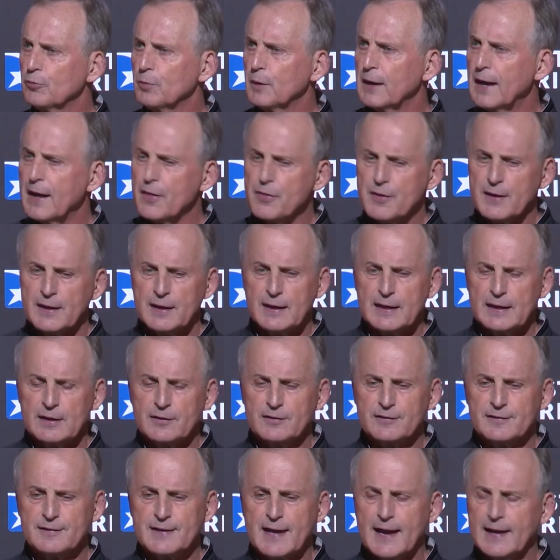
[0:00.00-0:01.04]
but I think
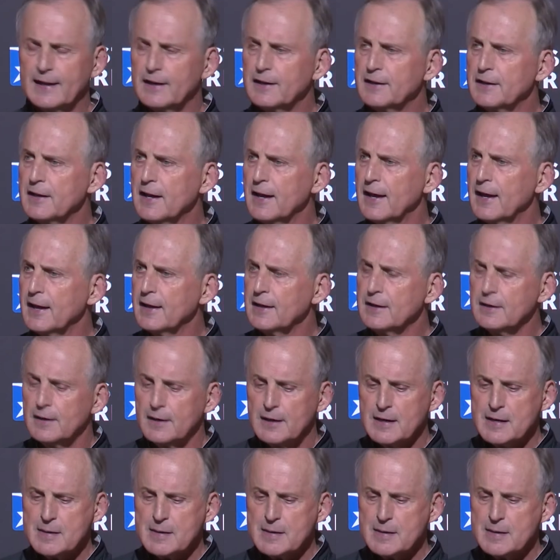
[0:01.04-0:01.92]
his day to day